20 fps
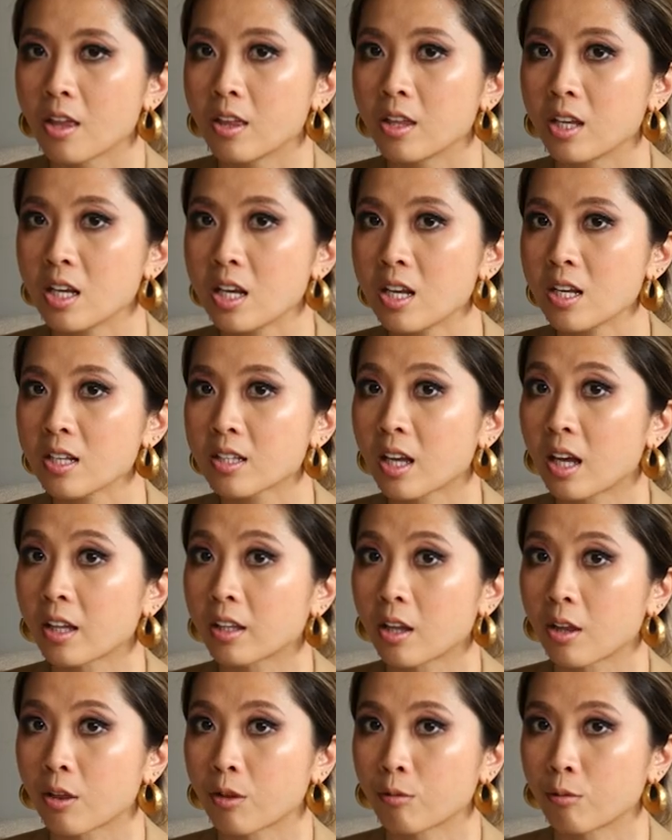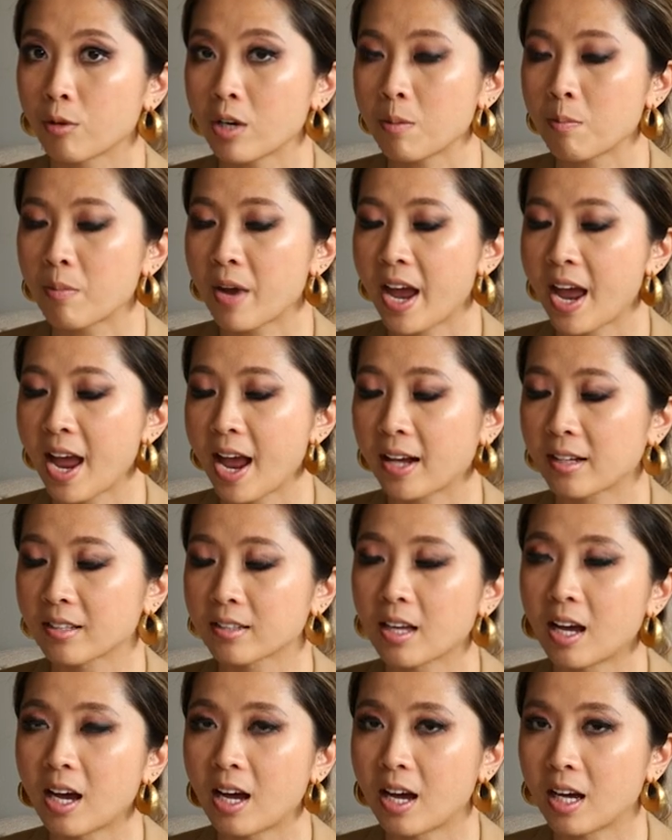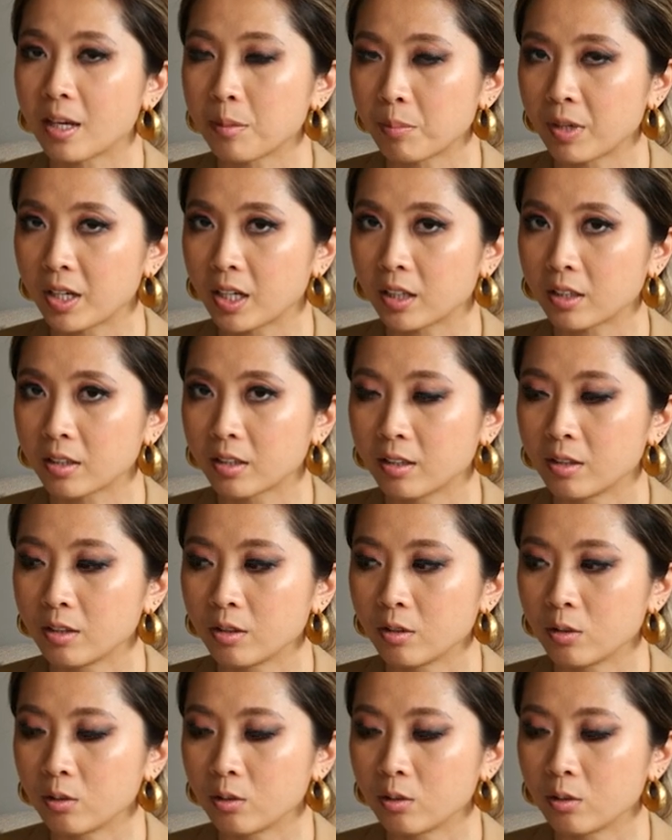These are the three bags I picked.